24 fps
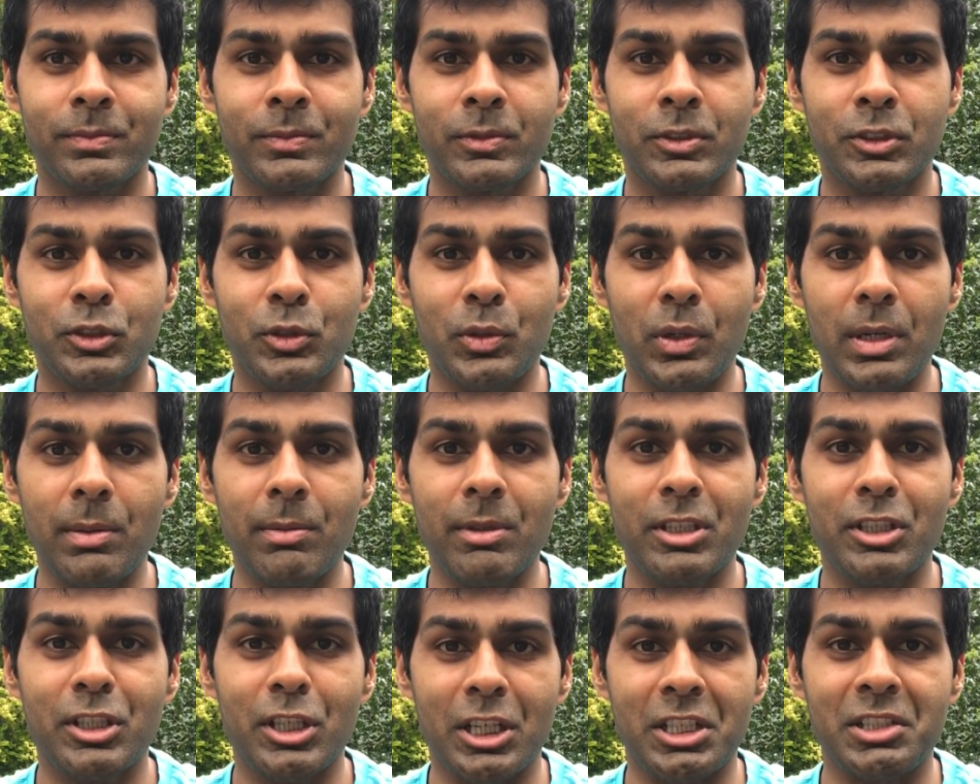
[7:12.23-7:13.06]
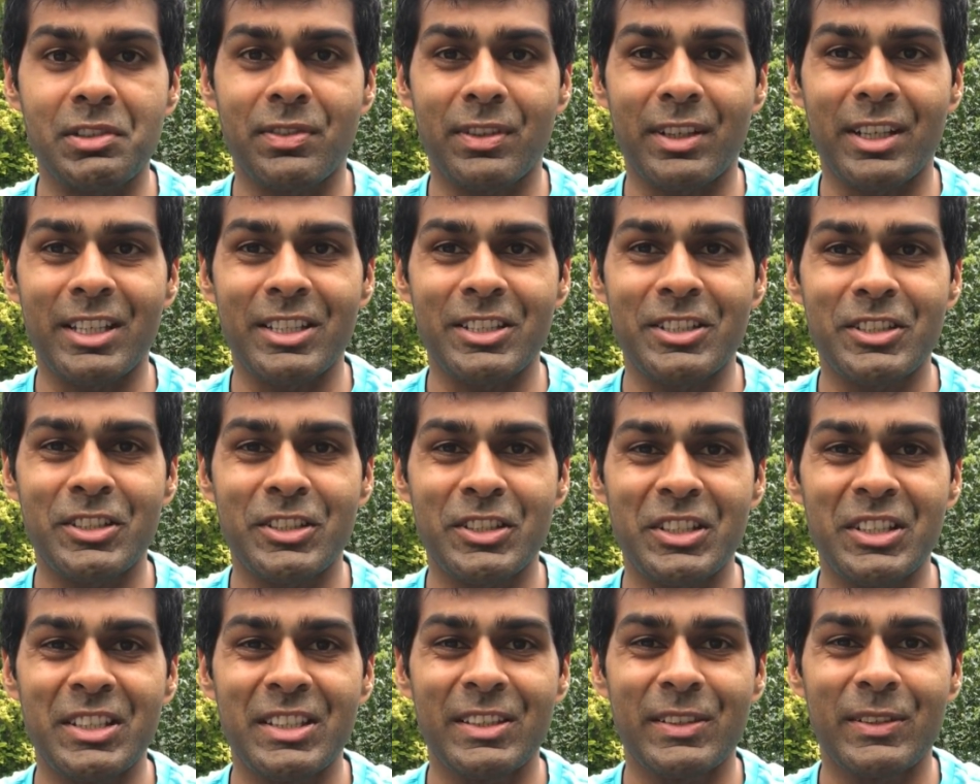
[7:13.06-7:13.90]
screaming Dutch
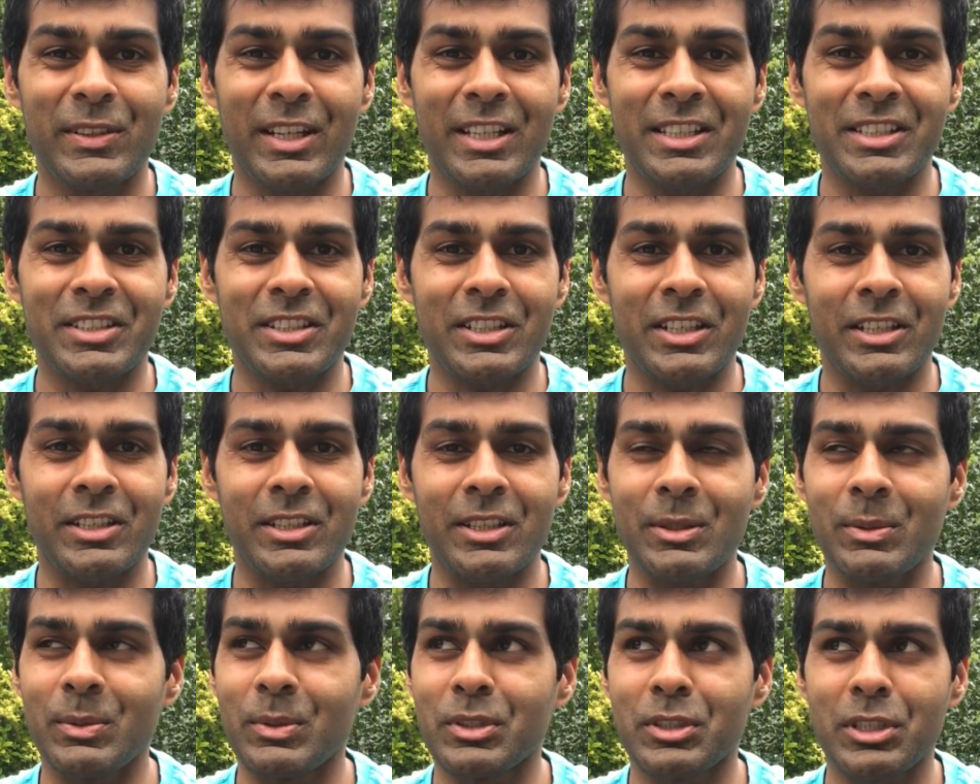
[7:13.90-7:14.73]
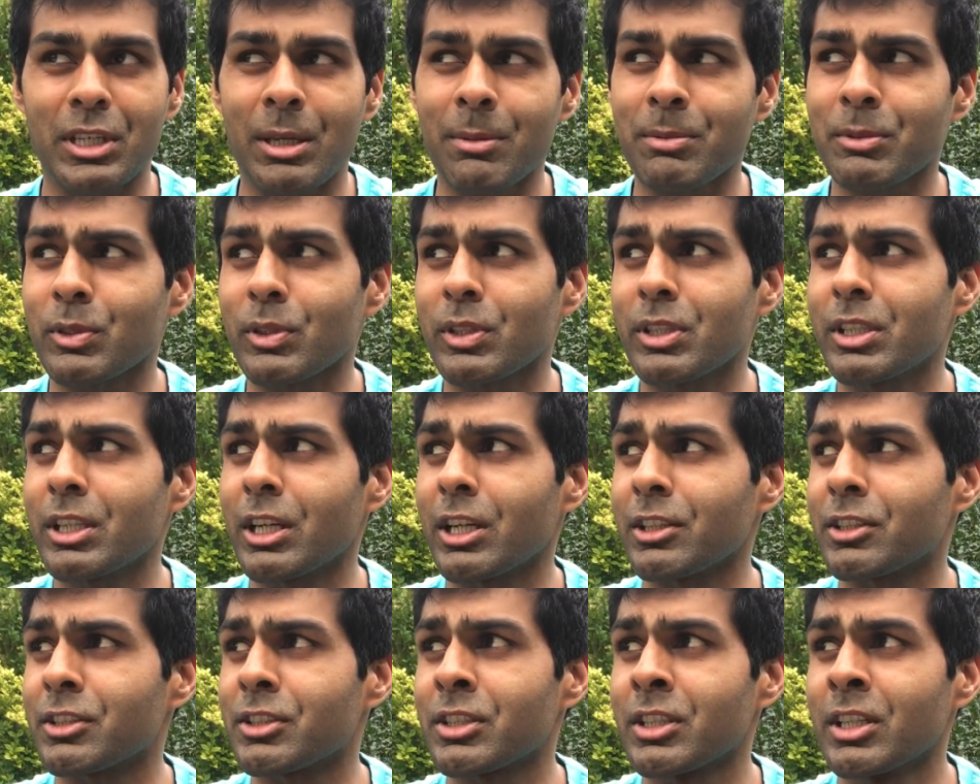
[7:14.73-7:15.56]
fans in the grandstand. It was absolutely
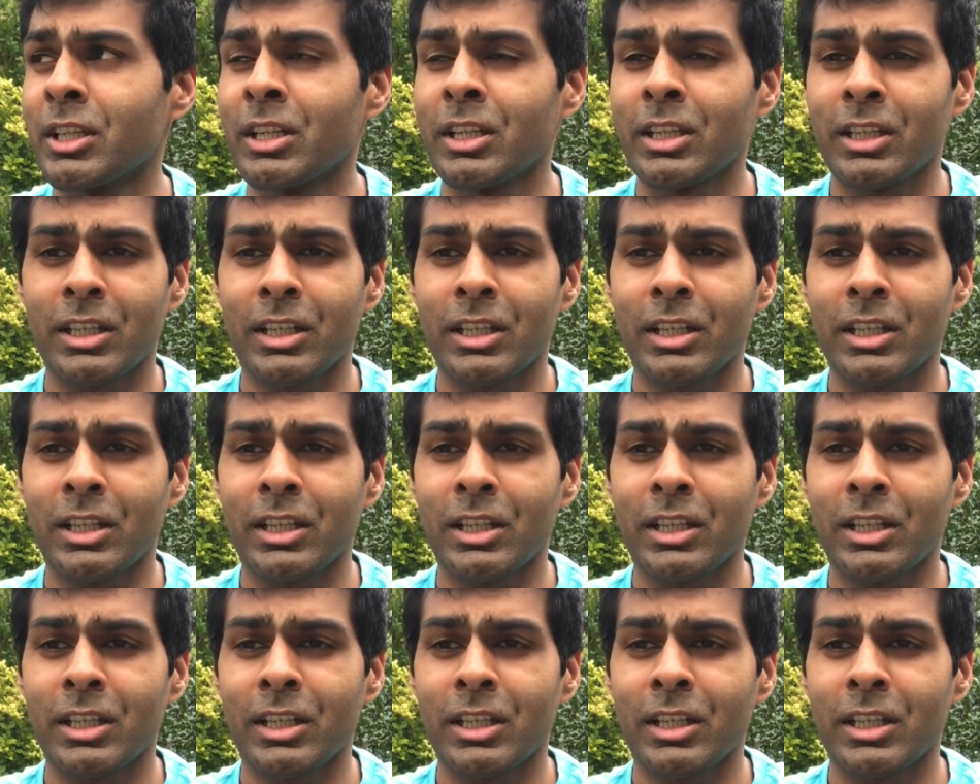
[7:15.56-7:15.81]
nuts.